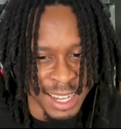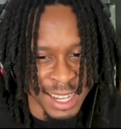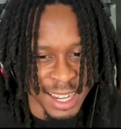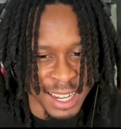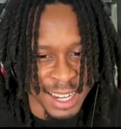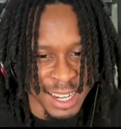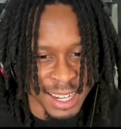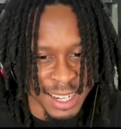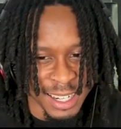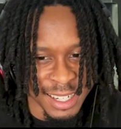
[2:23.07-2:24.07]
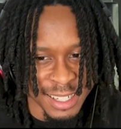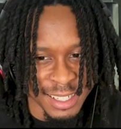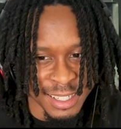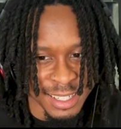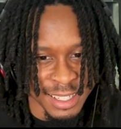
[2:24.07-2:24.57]
I always wanted a
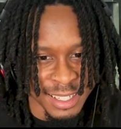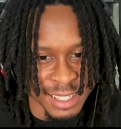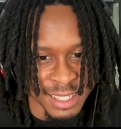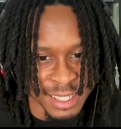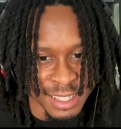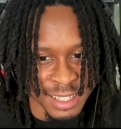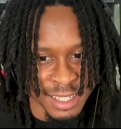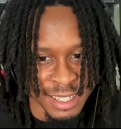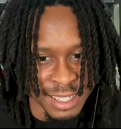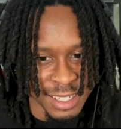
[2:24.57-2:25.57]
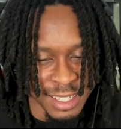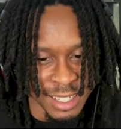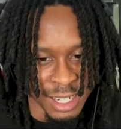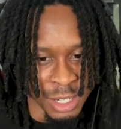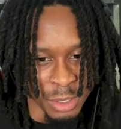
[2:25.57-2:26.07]
brother.
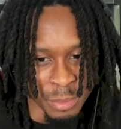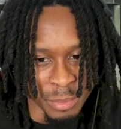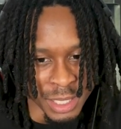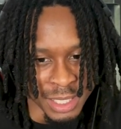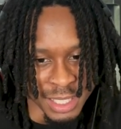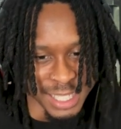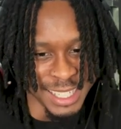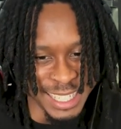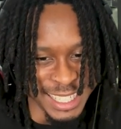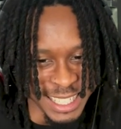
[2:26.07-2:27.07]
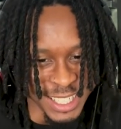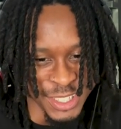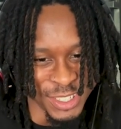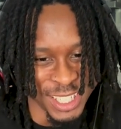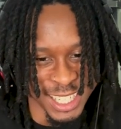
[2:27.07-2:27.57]
Oh, man. Oh,
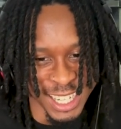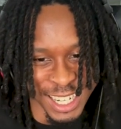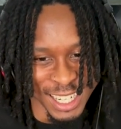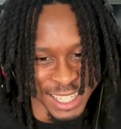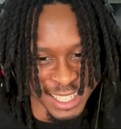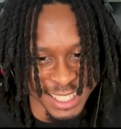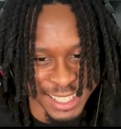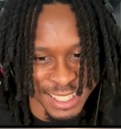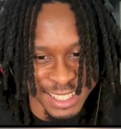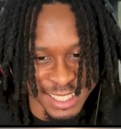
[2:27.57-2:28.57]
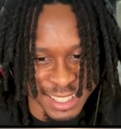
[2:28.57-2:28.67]
sometimes God. I get a scent.